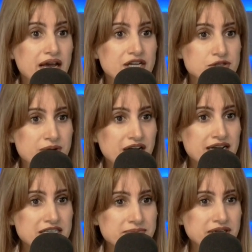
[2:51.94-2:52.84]
Ajman
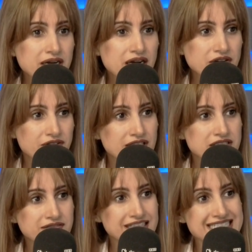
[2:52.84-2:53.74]
has been kind of
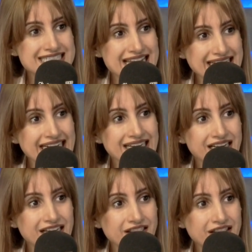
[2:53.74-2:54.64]
relatively steady
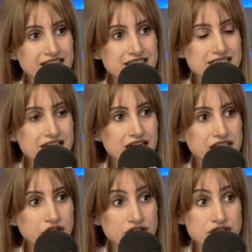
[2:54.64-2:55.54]
in this
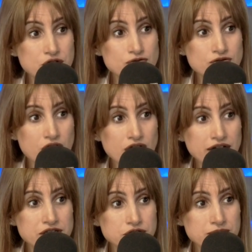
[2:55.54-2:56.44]
year so far
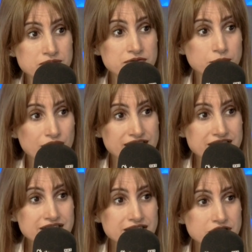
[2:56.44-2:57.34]
in terms of
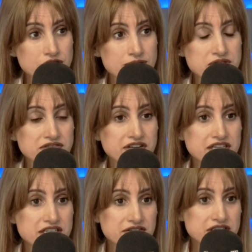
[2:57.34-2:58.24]
prices, in terms of
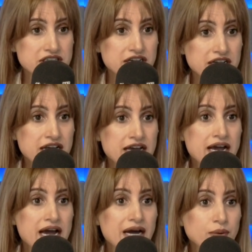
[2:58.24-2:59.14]
activity.
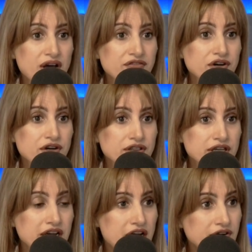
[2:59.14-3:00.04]
However,
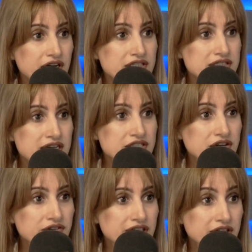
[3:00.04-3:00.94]
the areas that
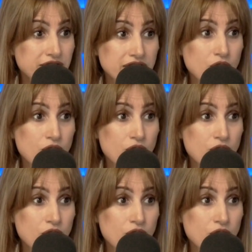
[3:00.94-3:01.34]
are really red